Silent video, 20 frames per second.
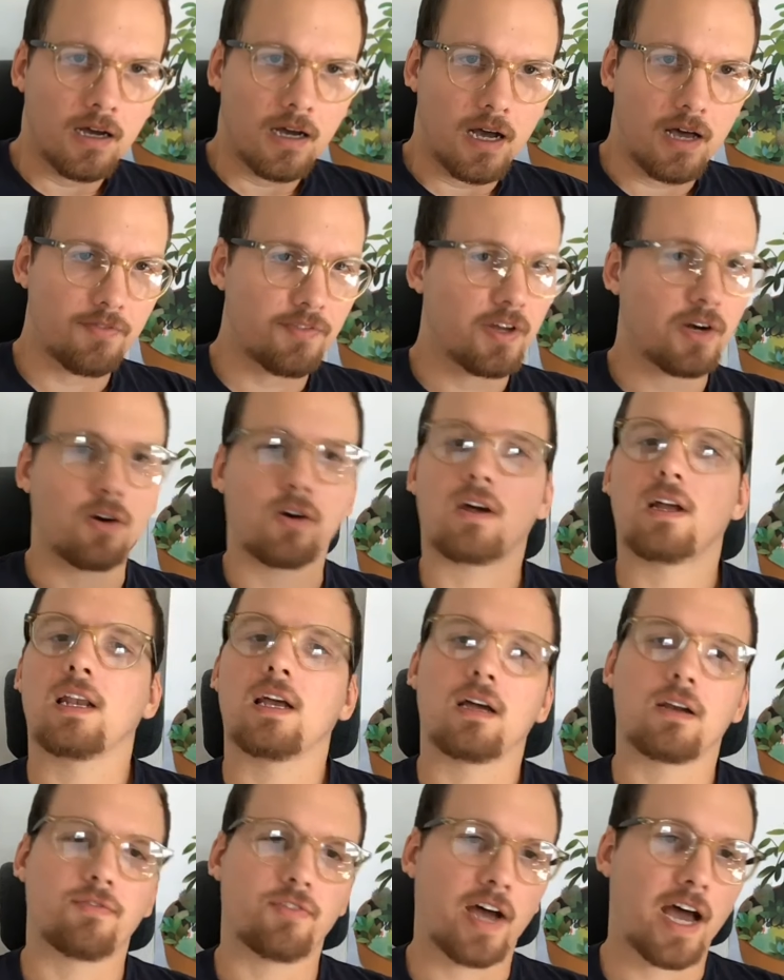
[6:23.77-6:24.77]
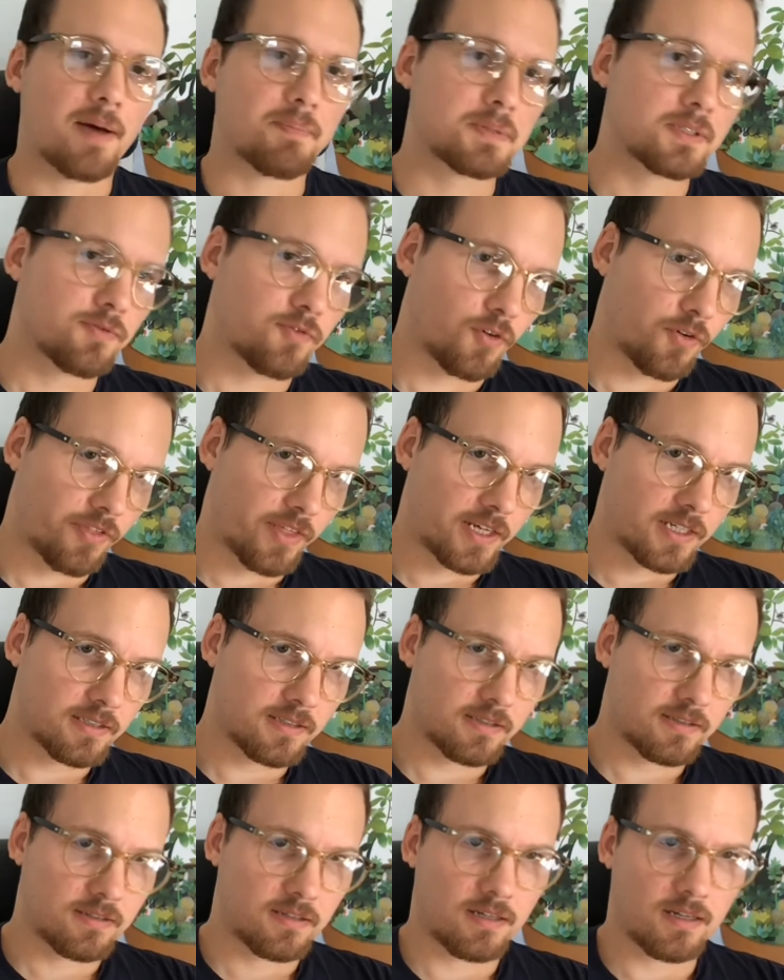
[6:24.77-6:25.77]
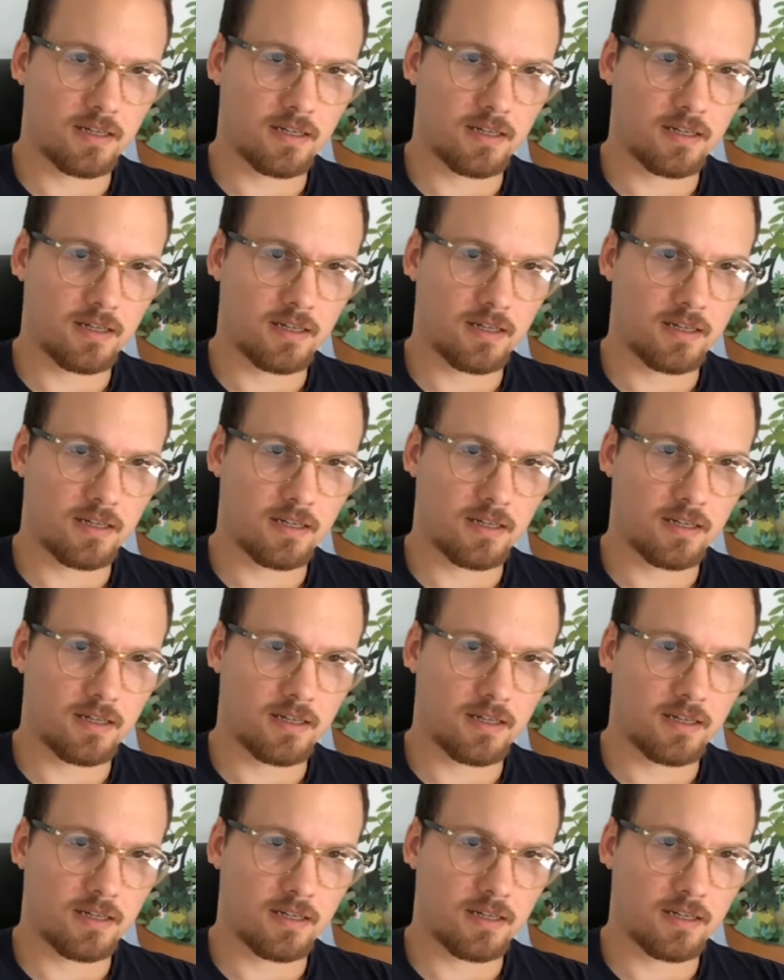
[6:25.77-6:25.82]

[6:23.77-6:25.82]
And there are a lot of apps for this.